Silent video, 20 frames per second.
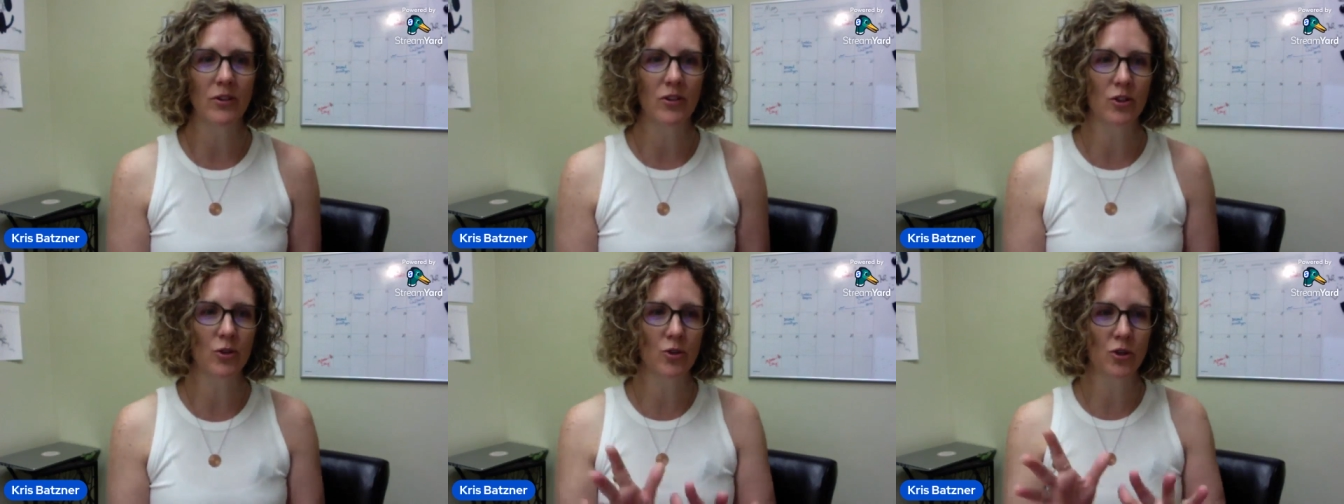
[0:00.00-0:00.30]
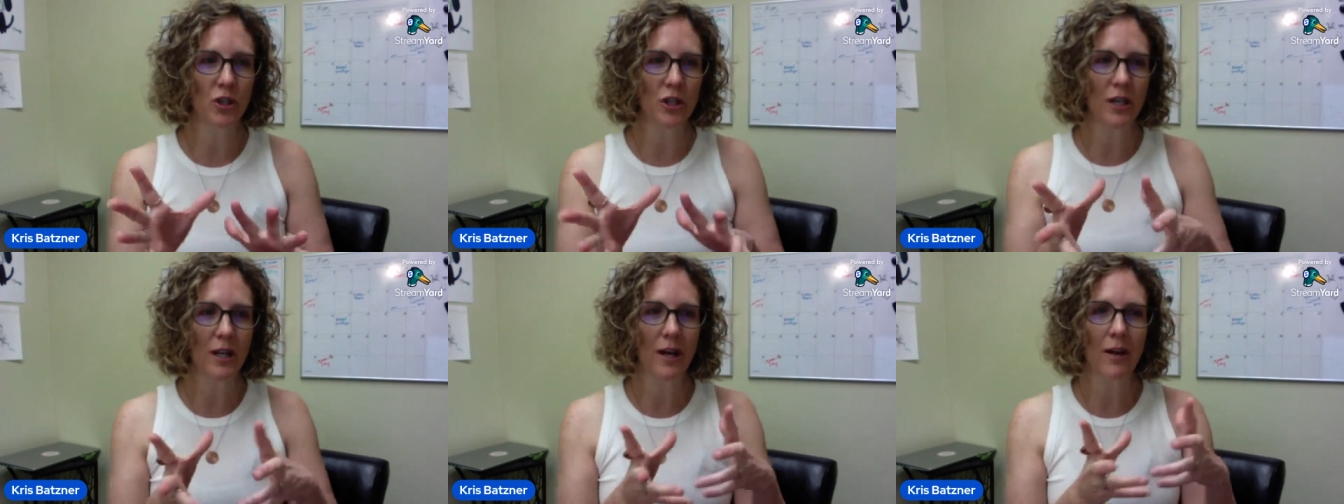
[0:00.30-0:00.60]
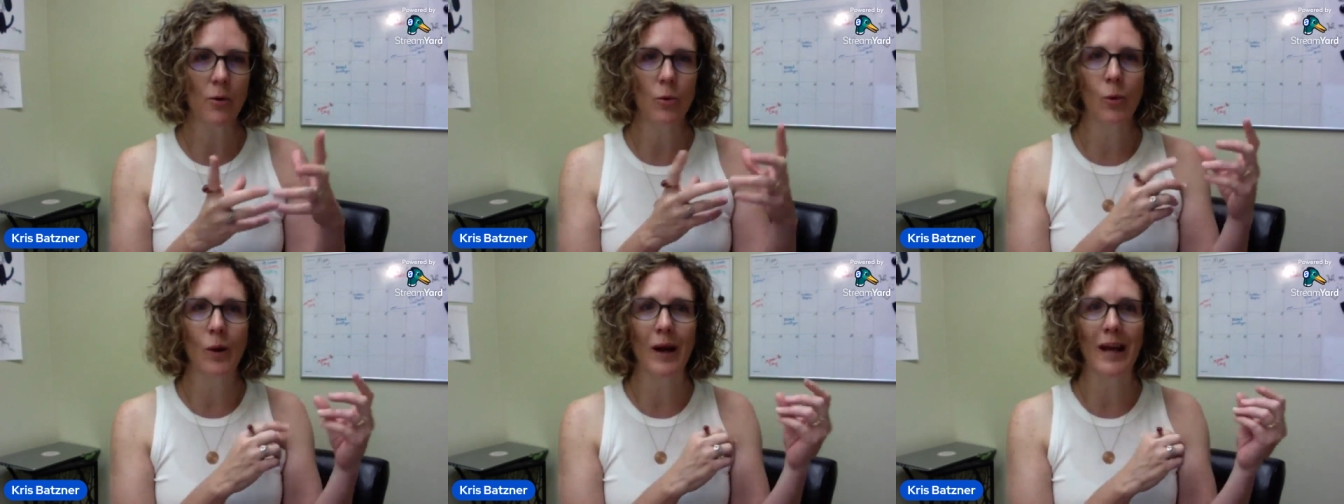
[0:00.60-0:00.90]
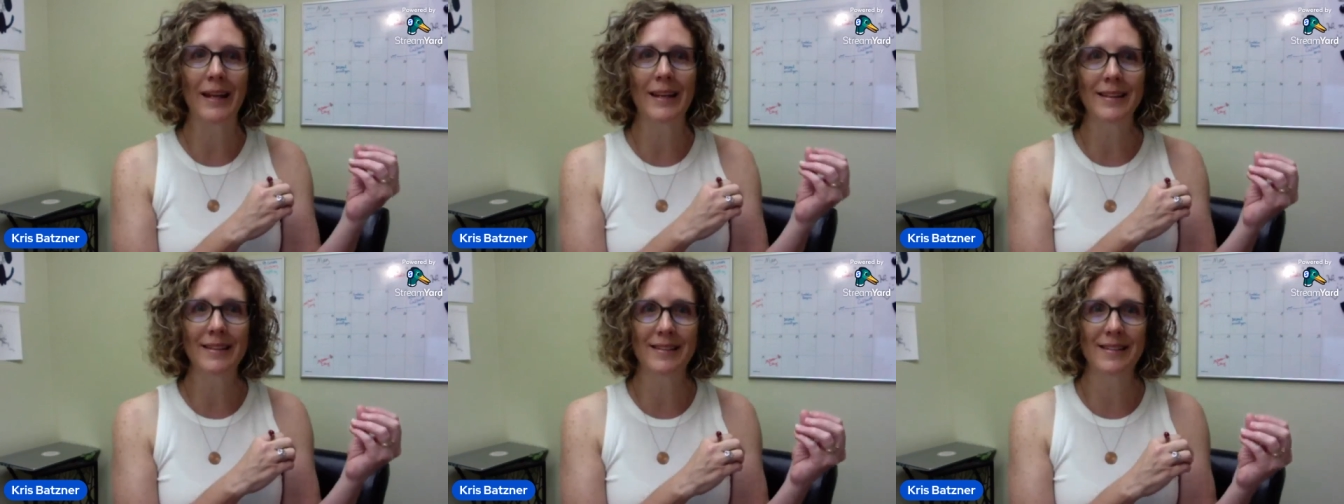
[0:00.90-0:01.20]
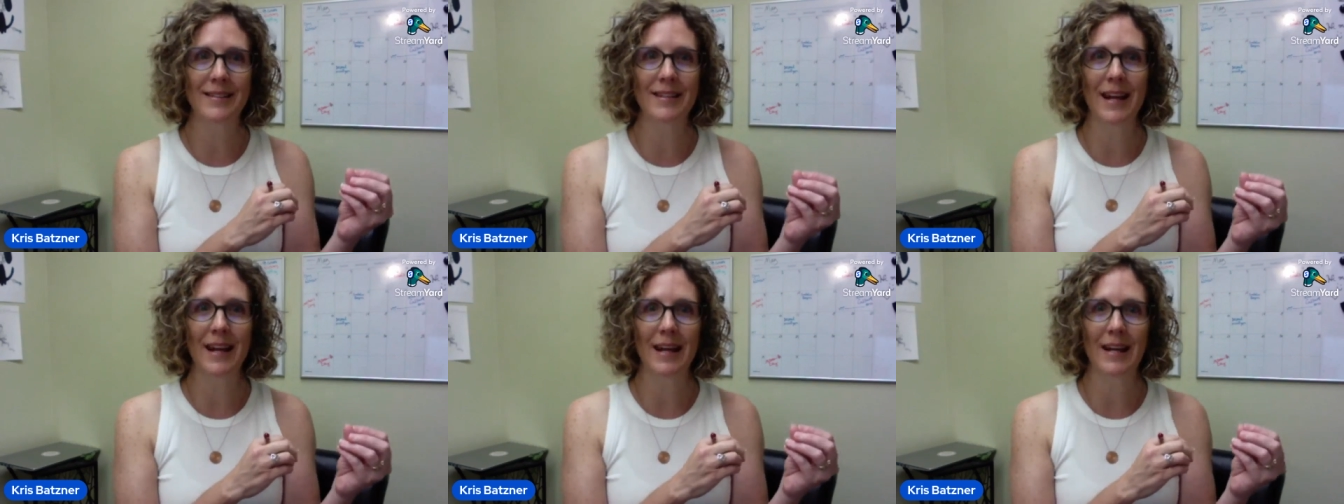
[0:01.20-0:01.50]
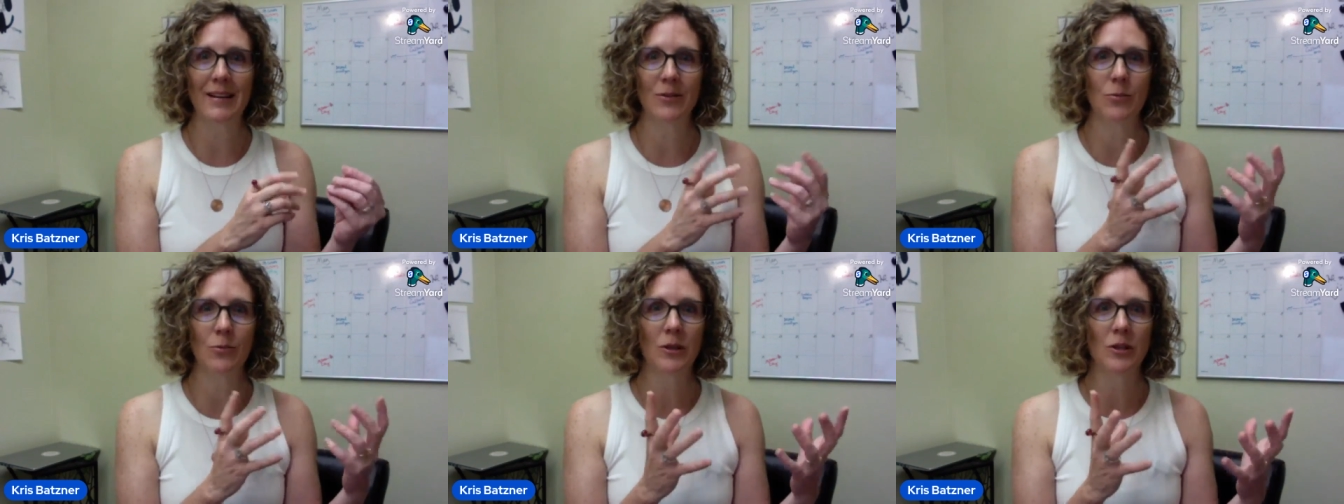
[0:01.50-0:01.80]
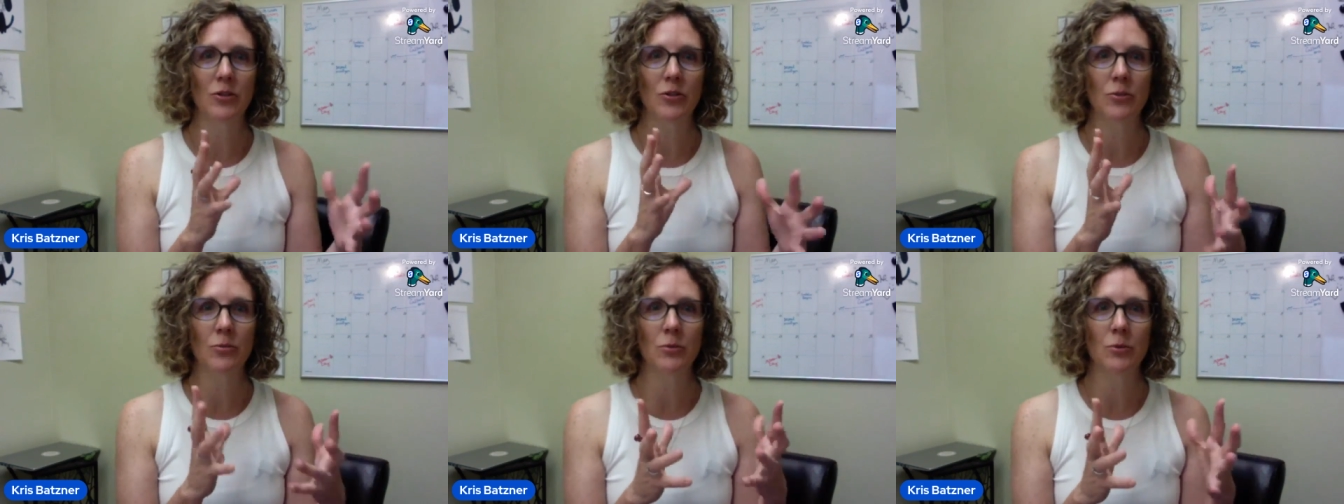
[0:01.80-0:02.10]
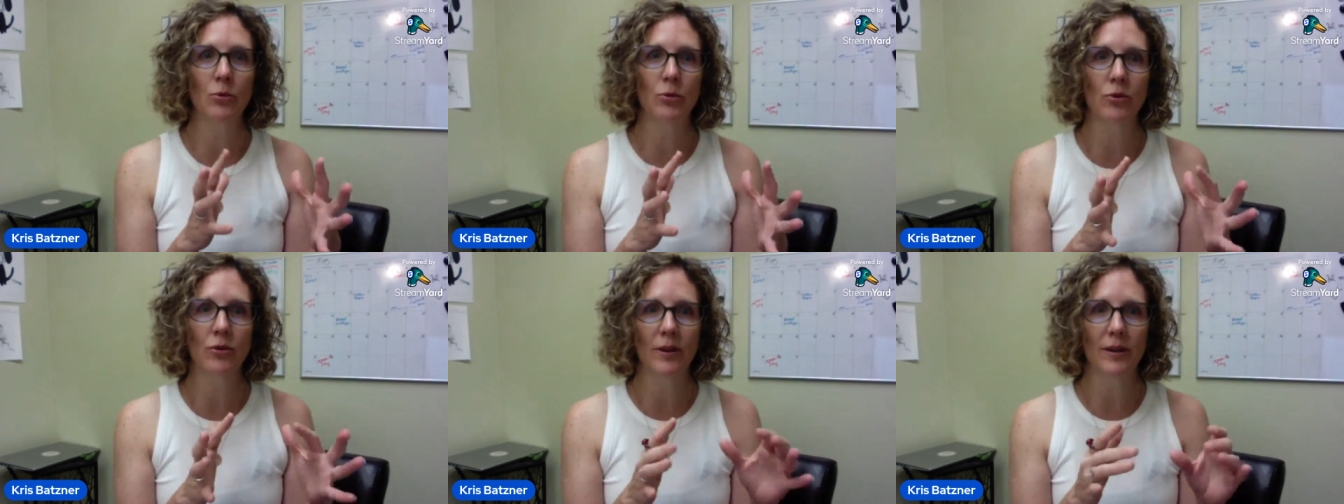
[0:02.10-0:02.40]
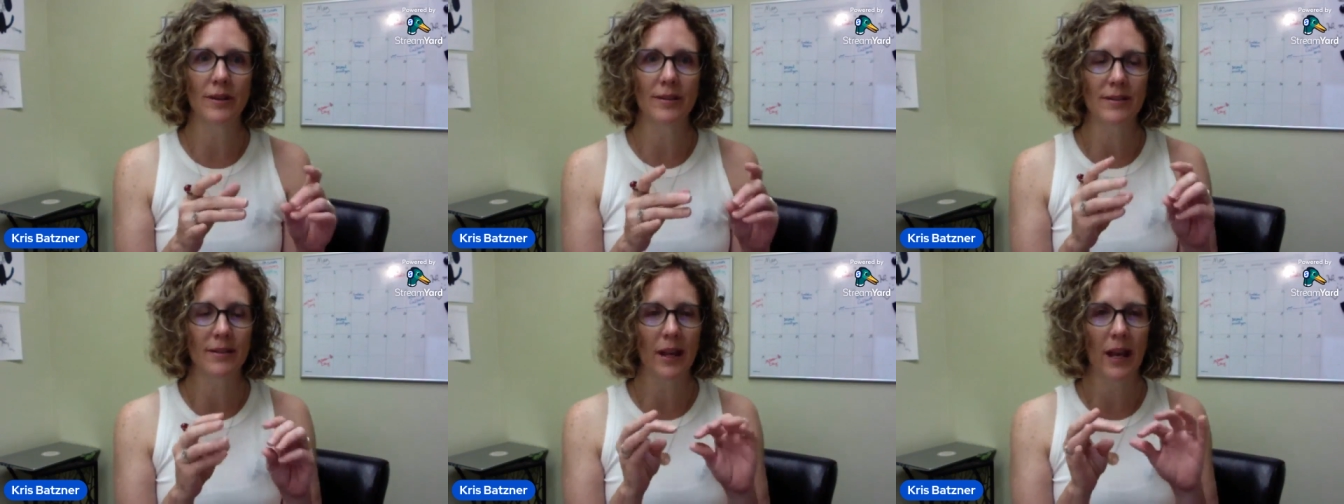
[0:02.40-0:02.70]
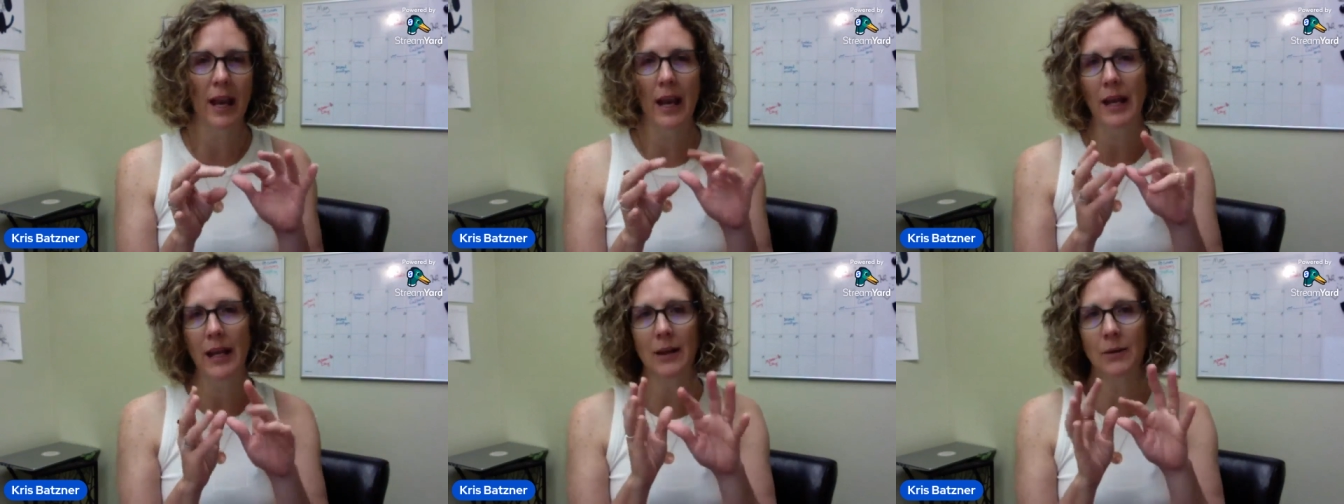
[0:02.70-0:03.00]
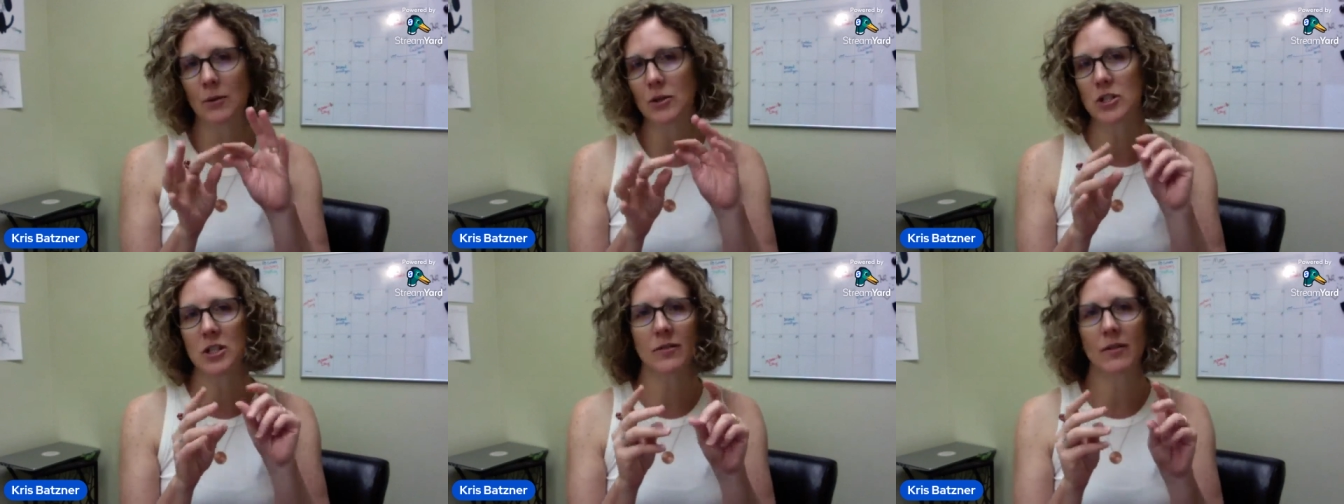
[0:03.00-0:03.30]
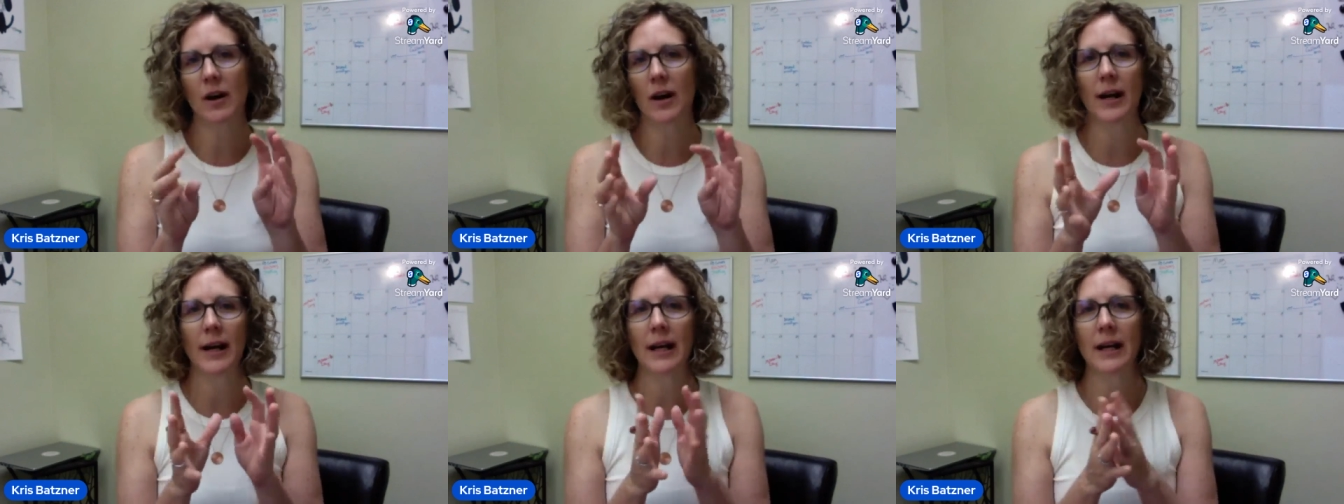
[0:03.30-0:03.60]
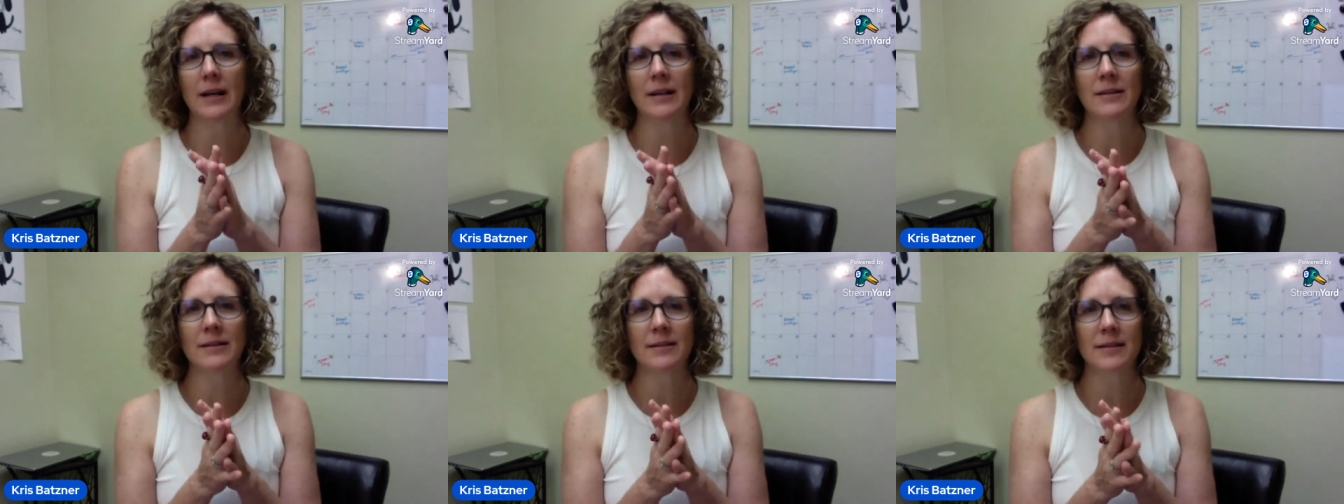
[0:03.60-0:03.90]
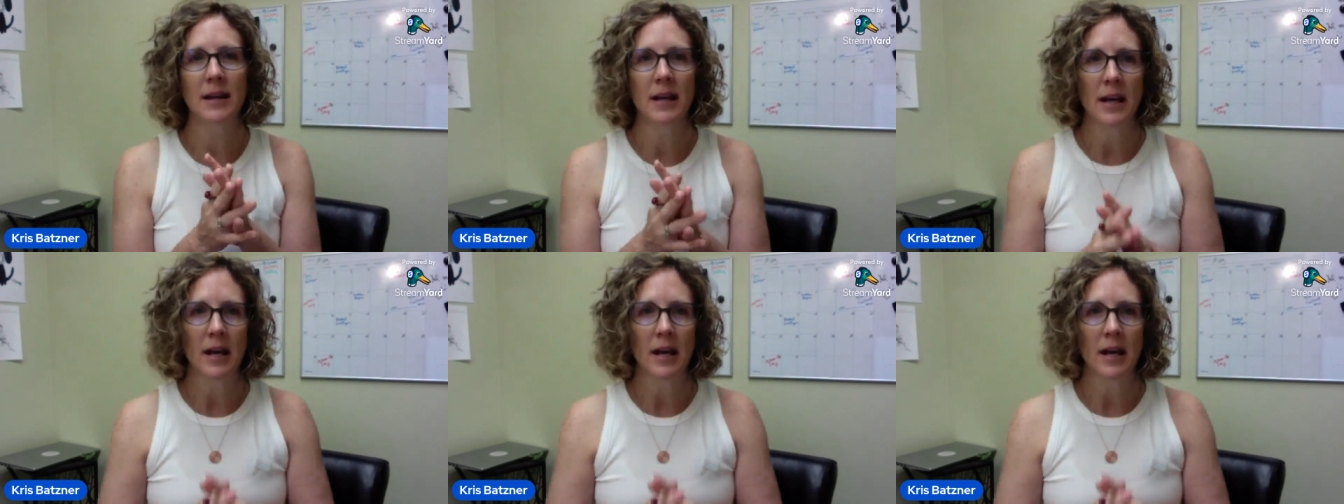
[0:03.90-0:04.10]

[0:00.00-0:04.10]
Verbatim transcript: Usually on Wednesdays, we do mudras, the language of our hands.